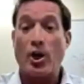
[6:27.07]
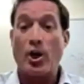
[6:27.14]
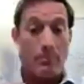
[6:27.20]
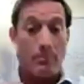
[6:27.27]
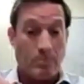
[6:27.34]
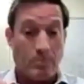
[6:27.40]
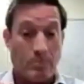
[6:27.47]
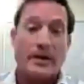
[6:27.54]

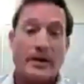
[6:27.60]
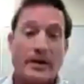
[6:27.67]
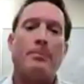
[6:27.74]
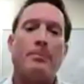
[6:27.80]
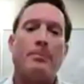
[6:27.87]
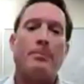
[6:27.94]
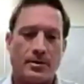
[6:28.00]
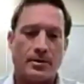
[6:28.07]
but my
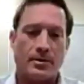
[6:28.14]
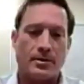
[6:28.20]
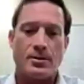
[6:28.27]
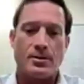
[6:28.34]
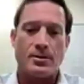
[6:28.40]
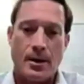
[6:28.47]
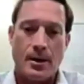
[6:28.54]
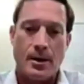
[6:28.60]
customer's
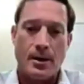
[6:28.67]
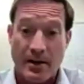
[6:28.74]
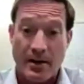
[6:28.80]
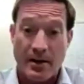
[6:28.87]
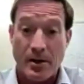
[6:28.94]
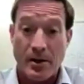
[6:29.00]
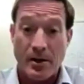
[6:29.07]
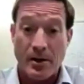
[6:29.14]
company,
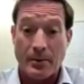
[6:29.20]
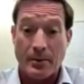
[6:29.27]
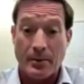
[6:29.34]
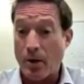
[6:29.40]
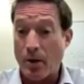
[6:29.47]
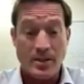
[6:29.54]
everybody coming and going.